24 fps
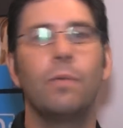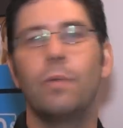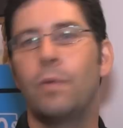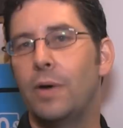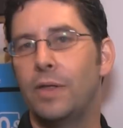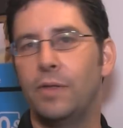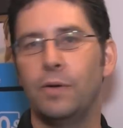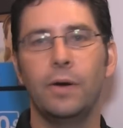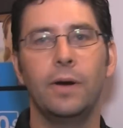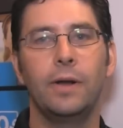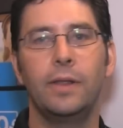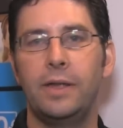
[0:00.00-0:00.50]

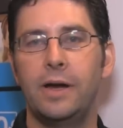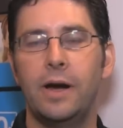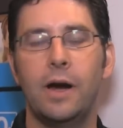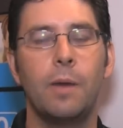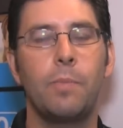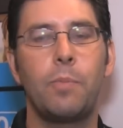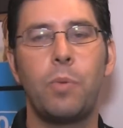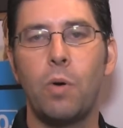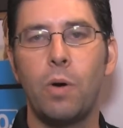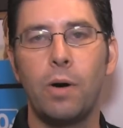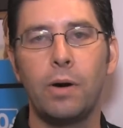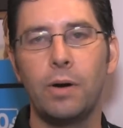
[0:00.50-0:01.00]
whether in the
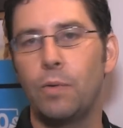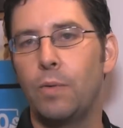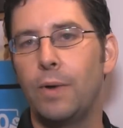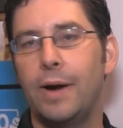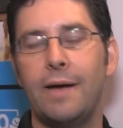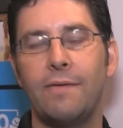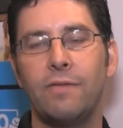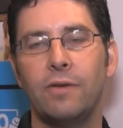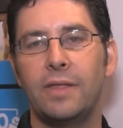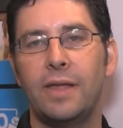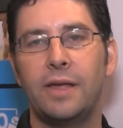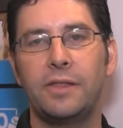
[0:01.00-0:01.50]
airport or
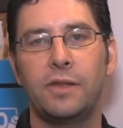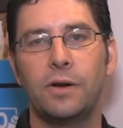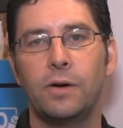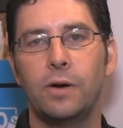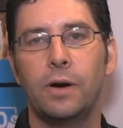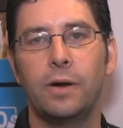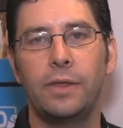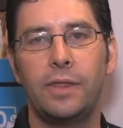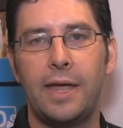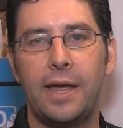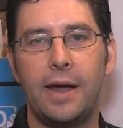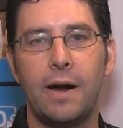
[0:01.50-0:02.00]
whatever that
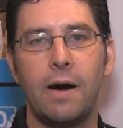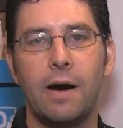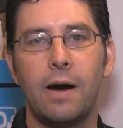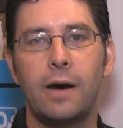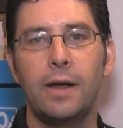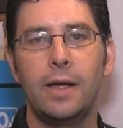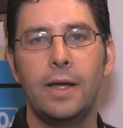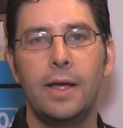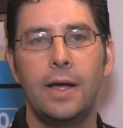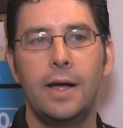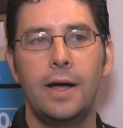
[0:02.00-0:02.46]
they are,